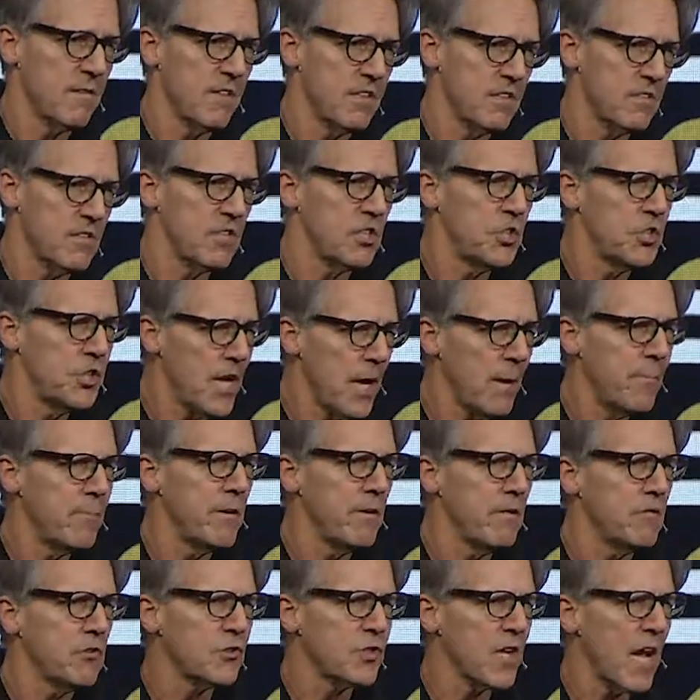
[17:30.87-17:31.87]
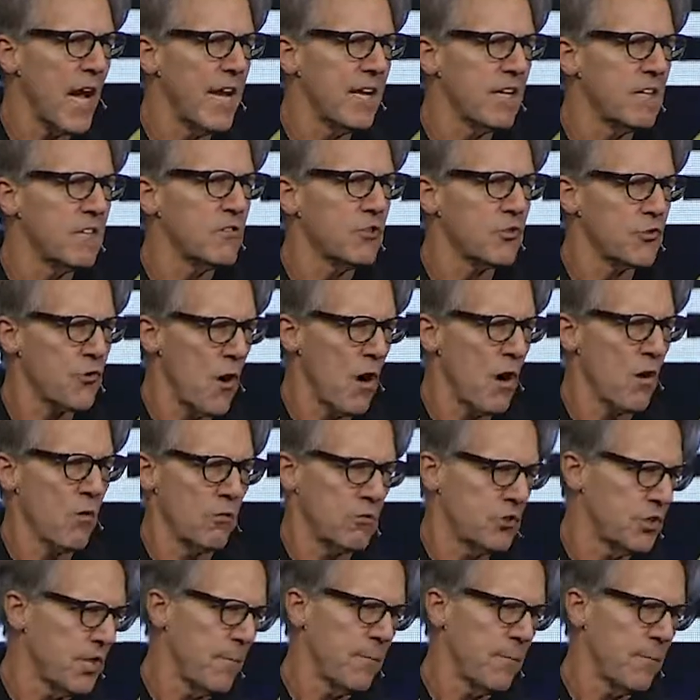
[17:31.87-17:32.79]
It's a Jebusite stronghold.